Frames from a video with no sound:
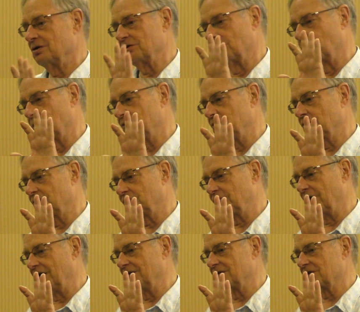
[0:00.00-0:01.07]
So what you're
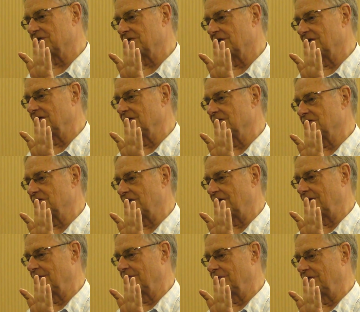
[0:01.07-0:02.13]
trying to say is
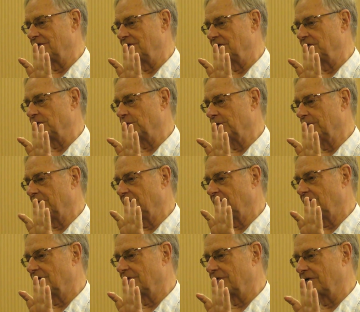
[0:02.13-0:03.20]
that if the
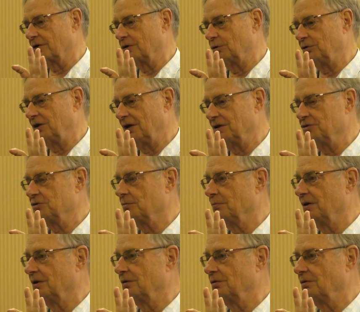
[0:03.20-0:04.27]
determinant of the cotangent
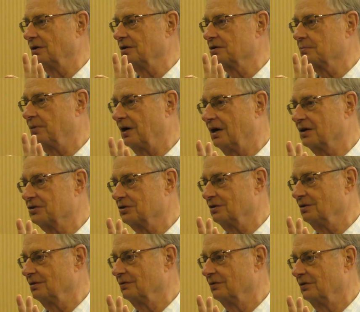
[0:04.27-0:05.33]
bundle is
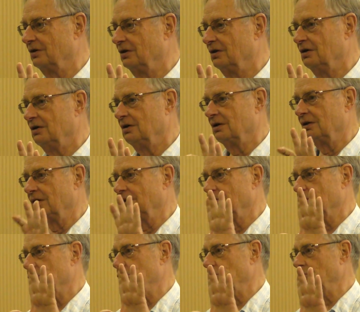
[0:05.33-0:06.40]
positive, then
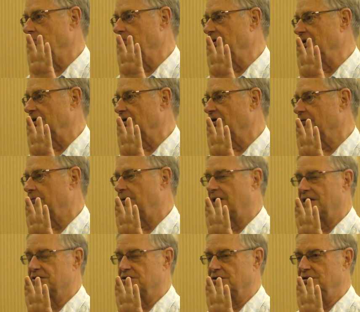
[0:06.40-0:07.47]
there should be enough
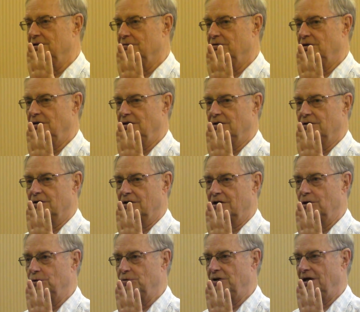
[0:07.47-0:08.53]
positivity in the
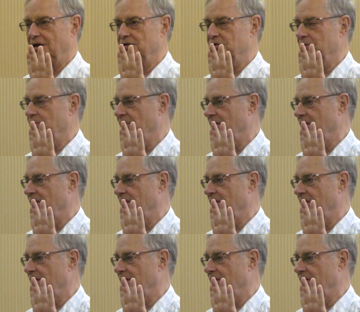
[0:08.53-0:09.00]
cotangent